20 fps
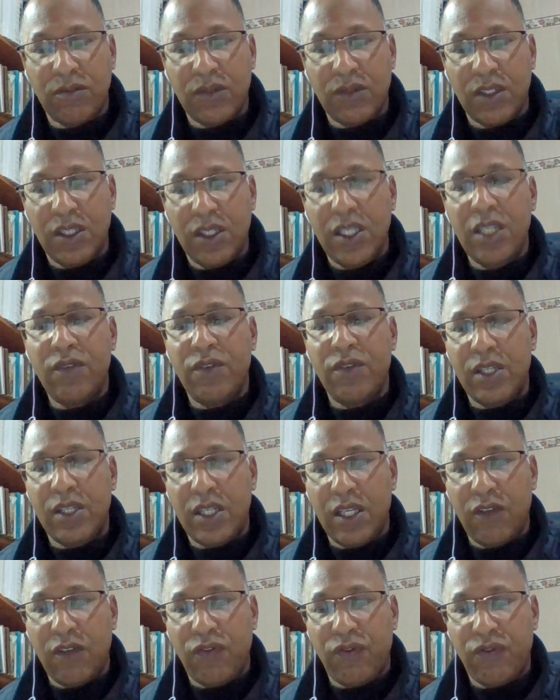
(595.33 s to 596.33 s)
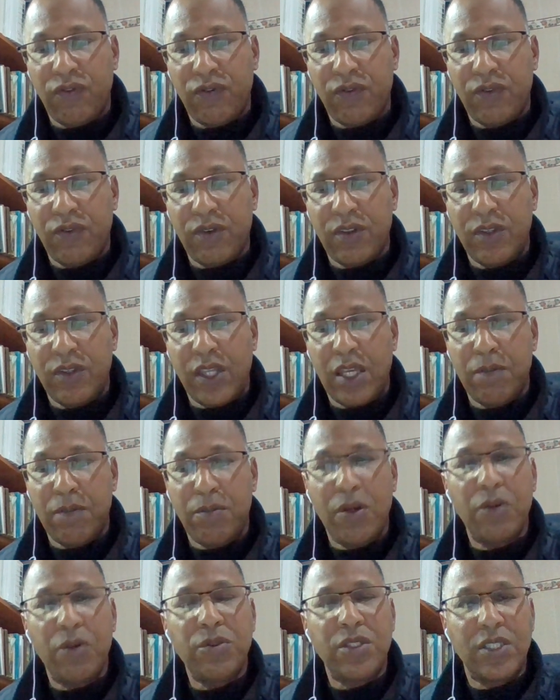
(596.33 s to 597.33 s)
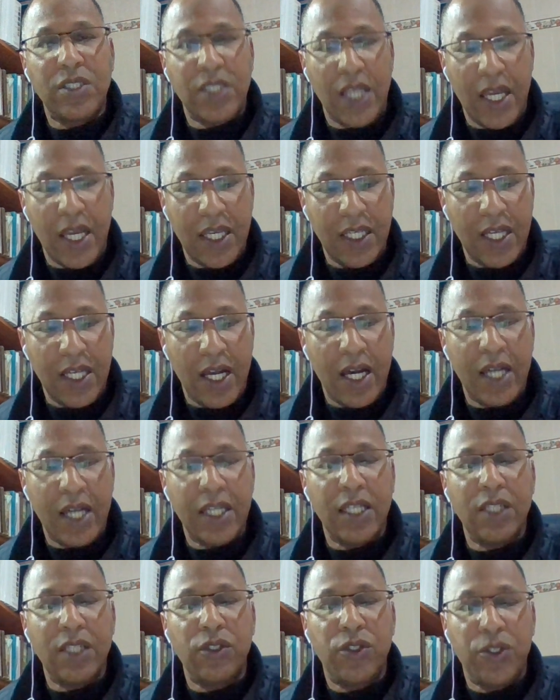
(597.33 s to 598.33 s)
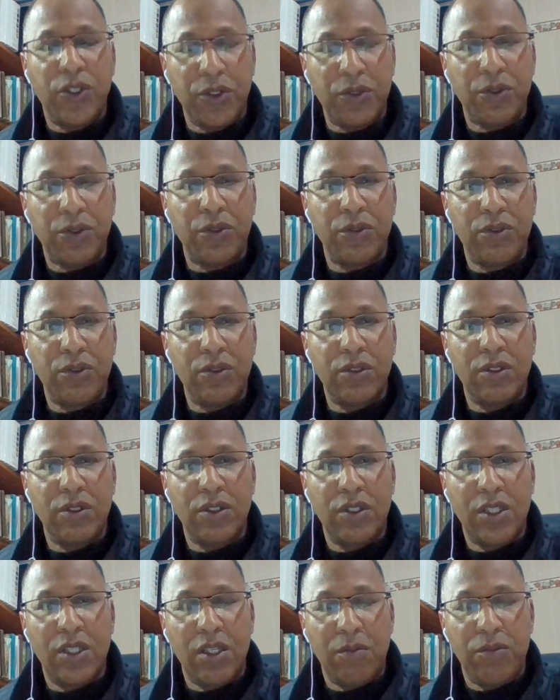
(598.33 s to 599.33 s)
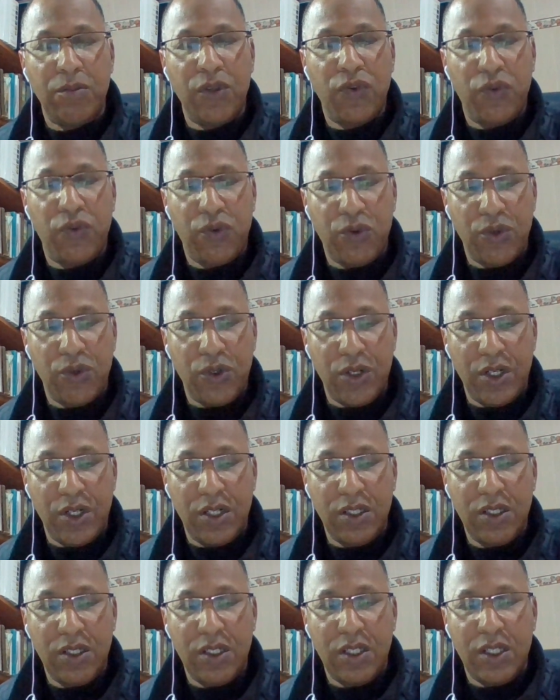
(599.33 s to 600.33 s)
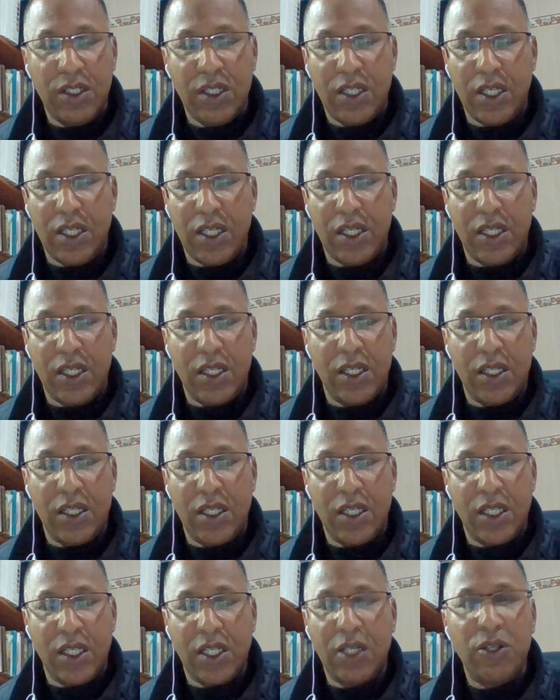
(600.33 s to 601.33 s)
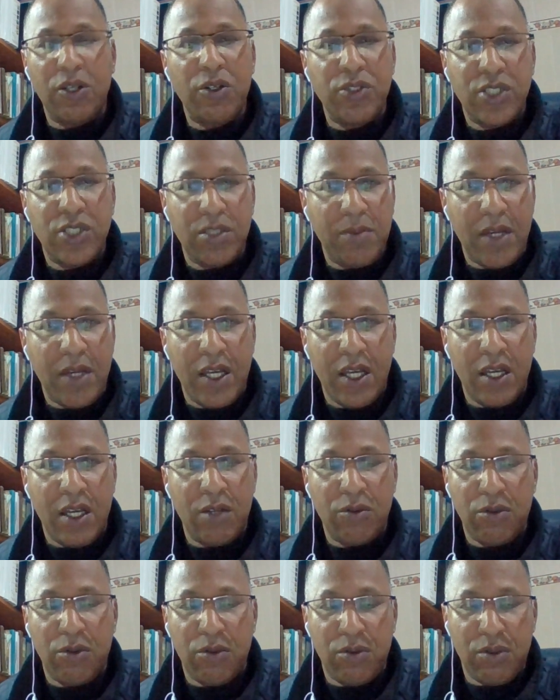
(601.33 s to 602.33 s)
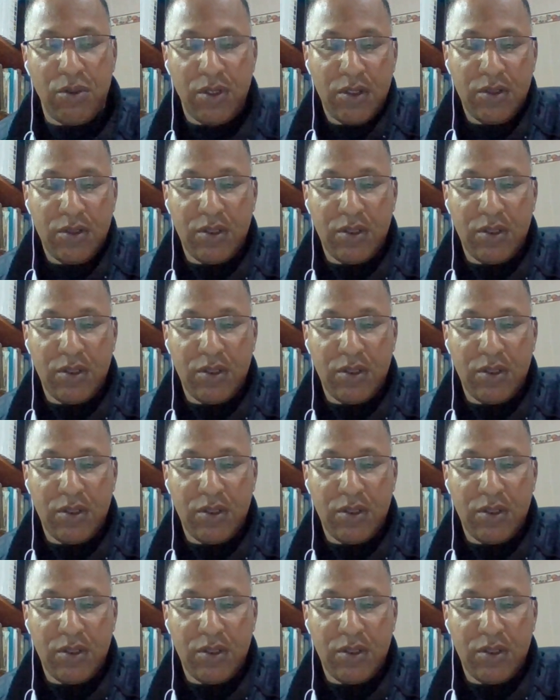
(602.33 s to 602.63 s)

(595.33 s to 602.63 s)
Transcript: even if they both say "I do" before a clergyman or